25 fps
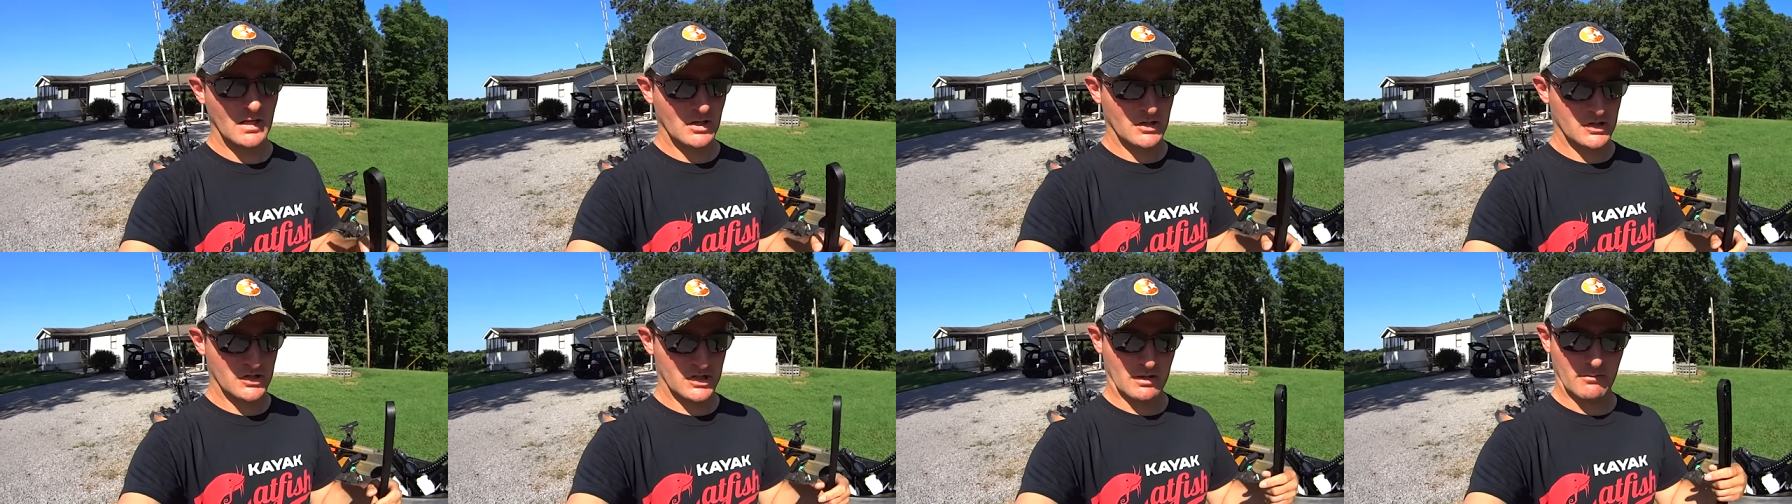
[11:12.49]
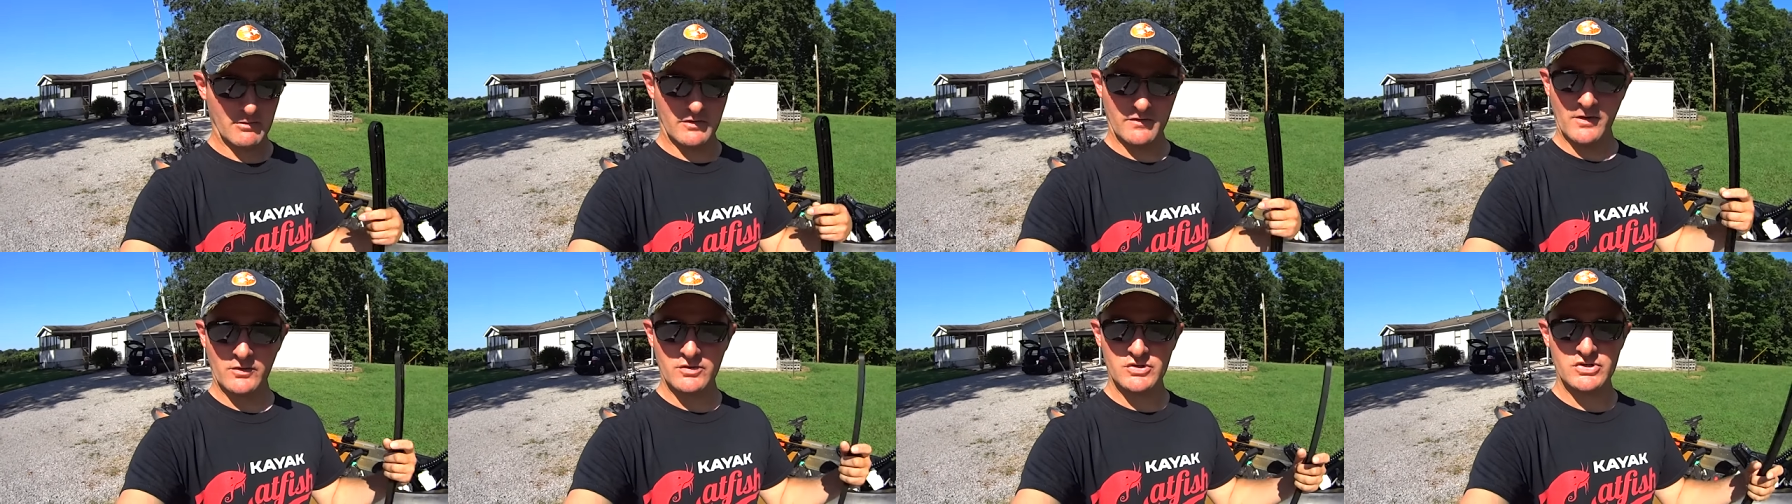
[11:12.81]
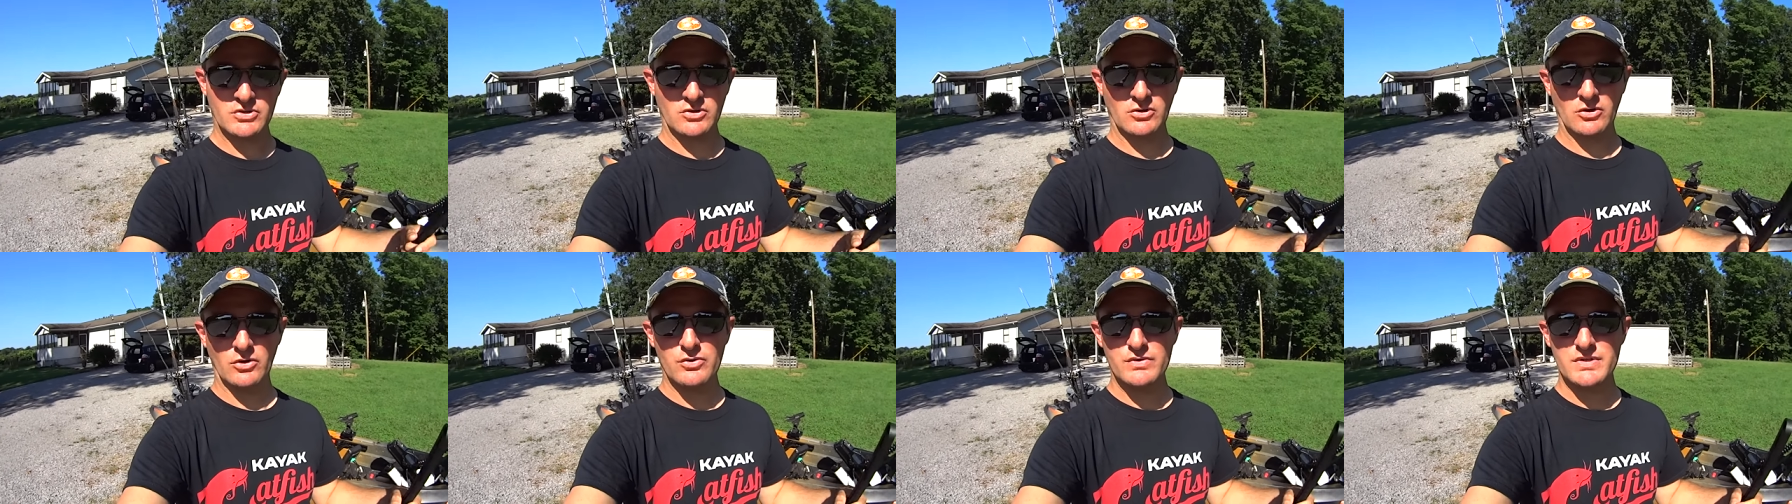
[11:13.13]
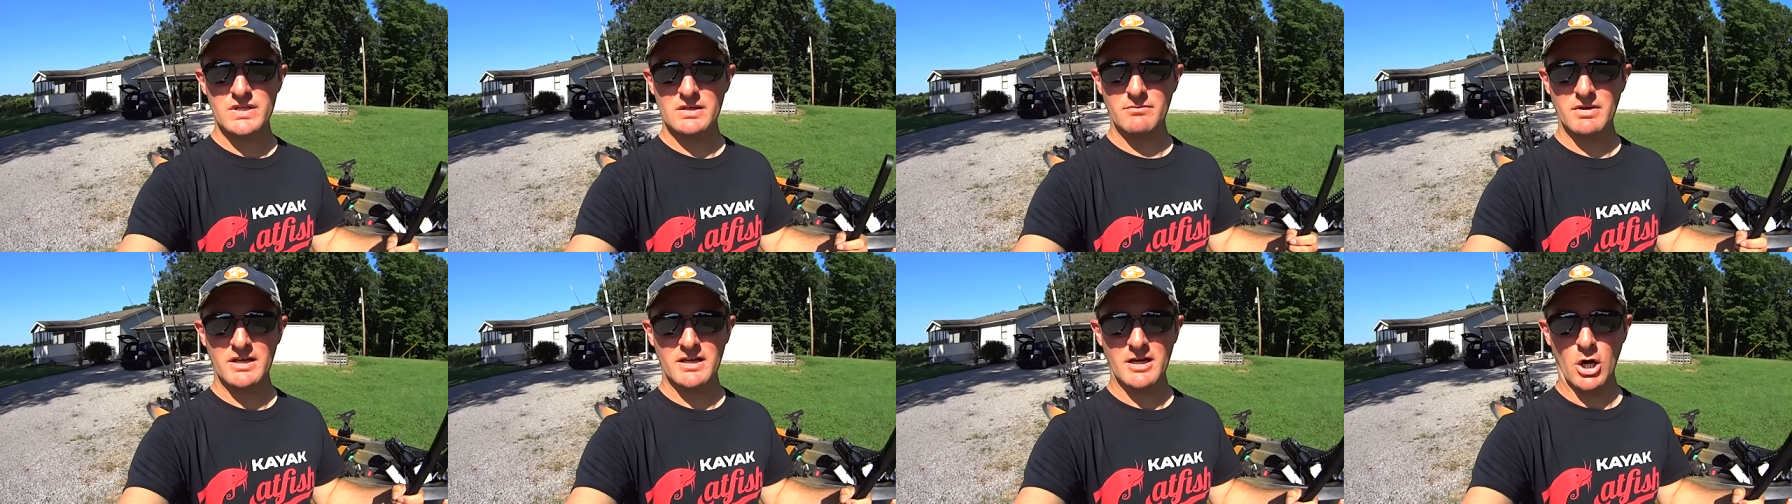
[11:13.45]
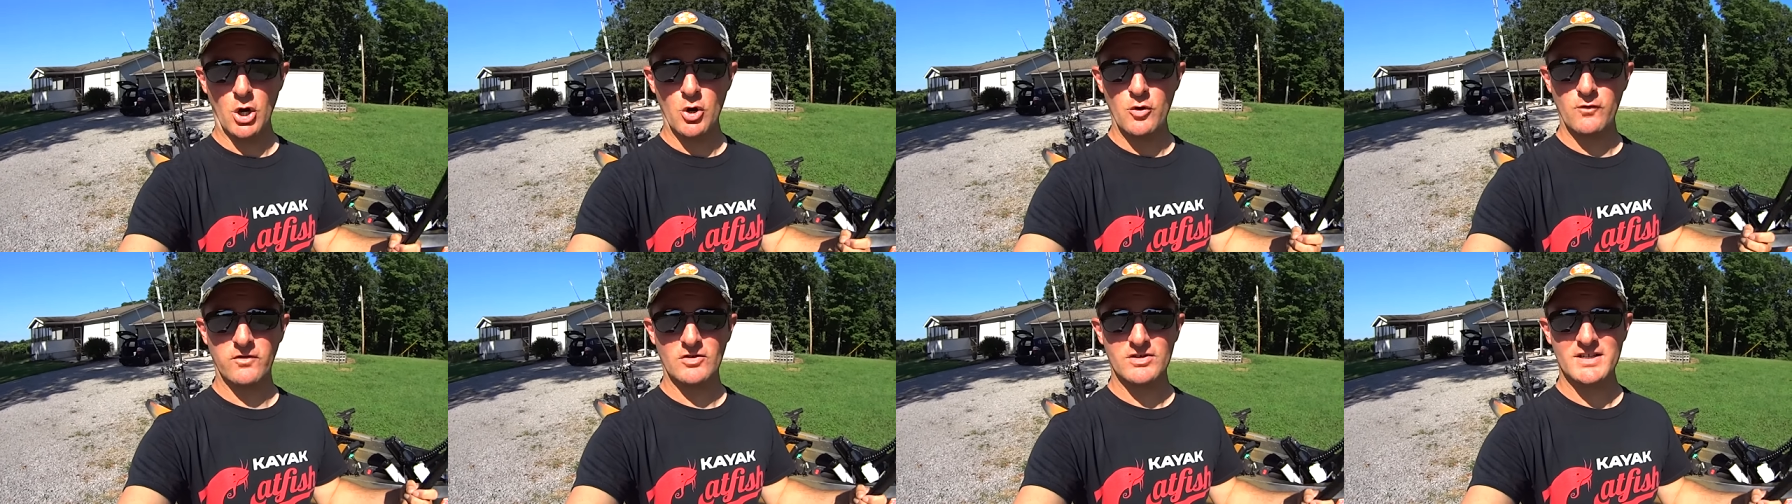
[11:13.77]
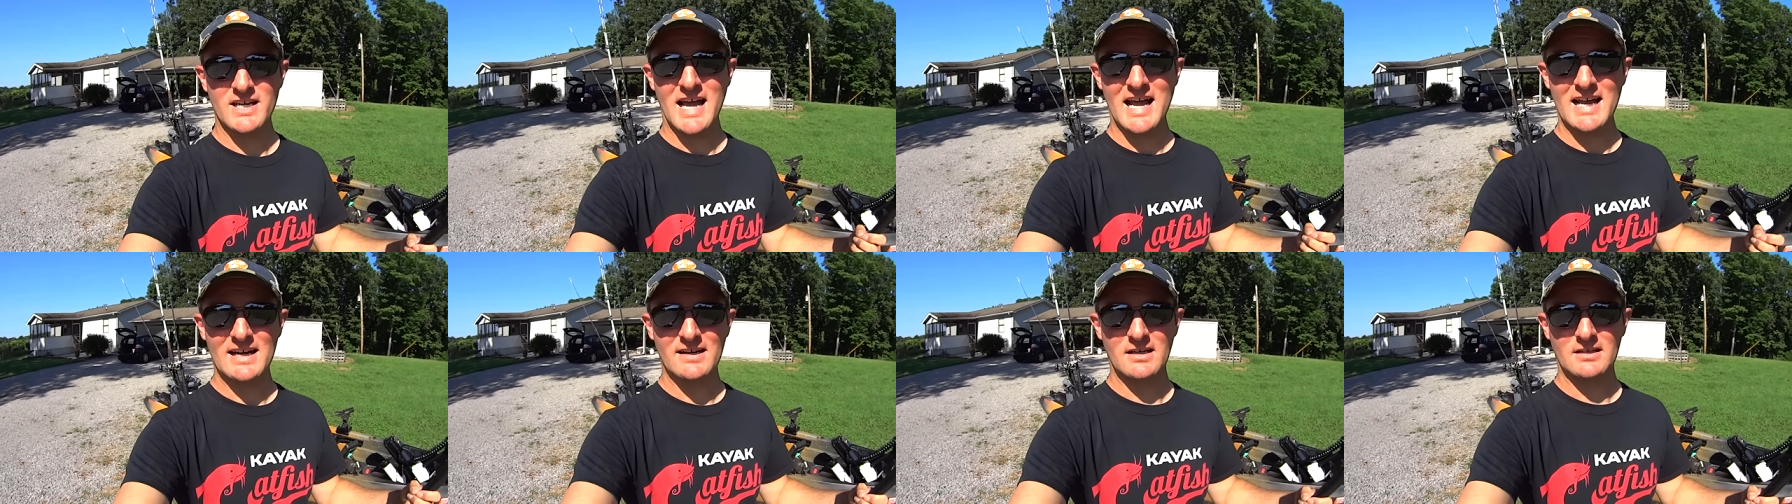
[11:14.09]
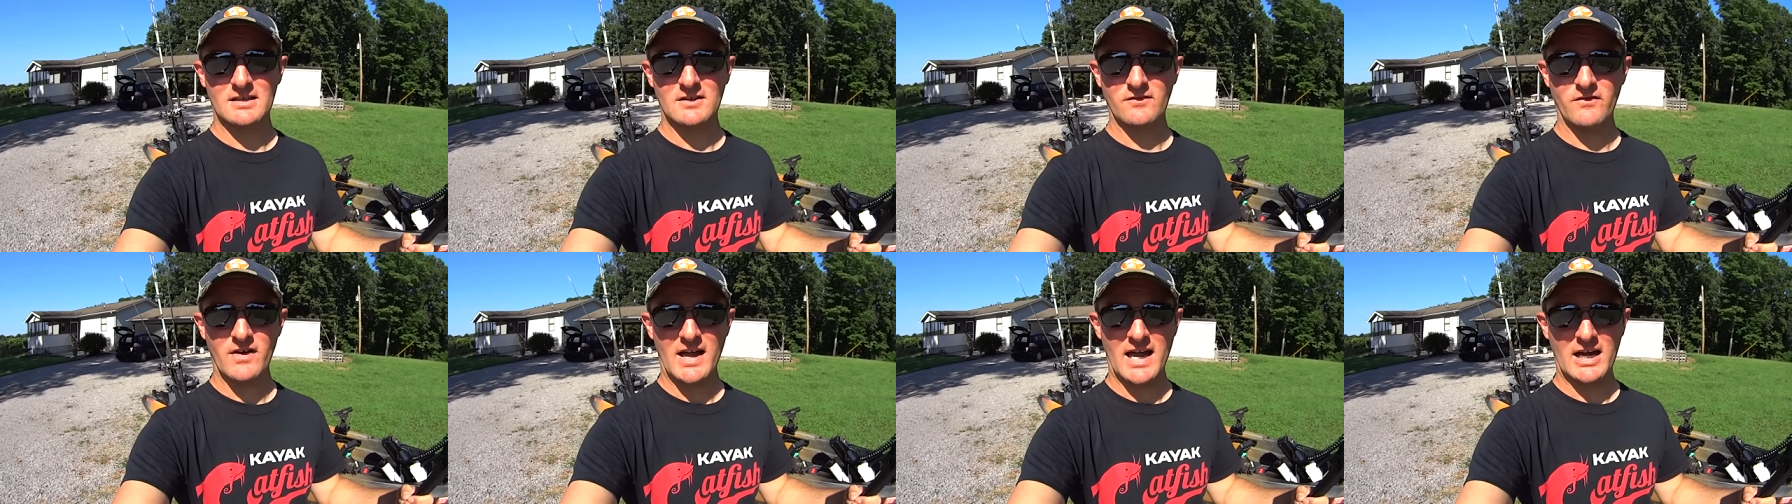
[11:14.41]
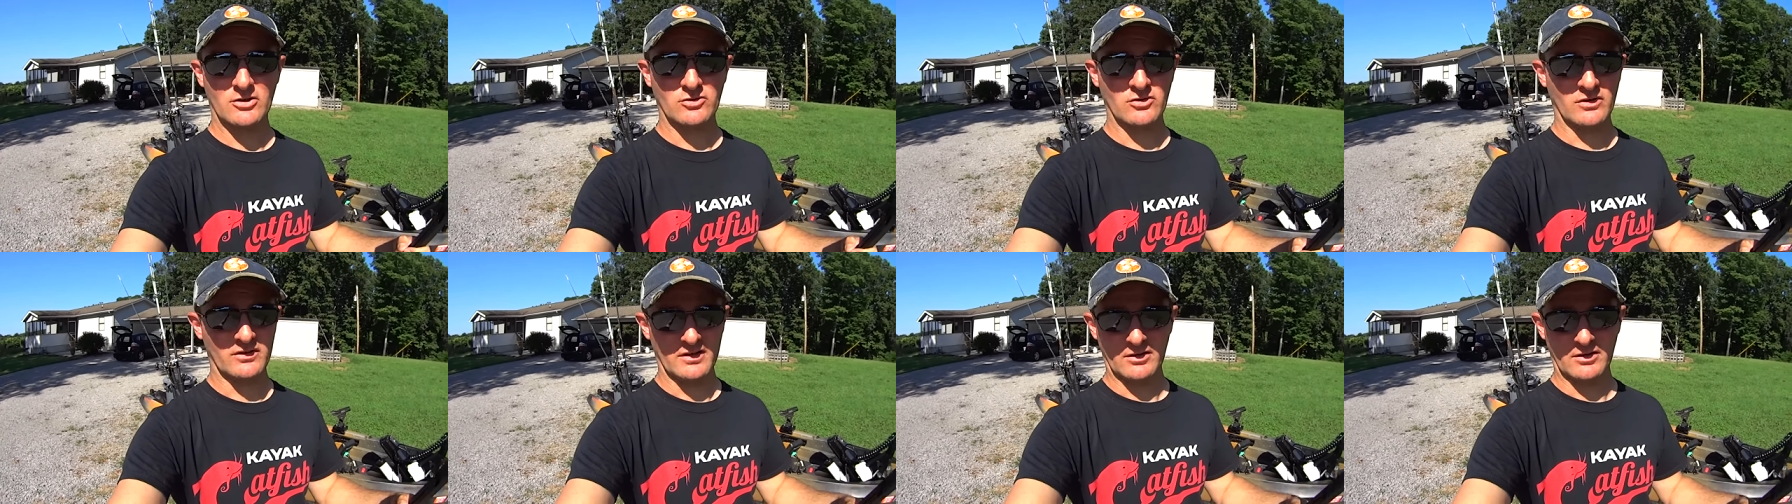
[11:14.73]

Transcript: some of those screws had been over tightened at the factory.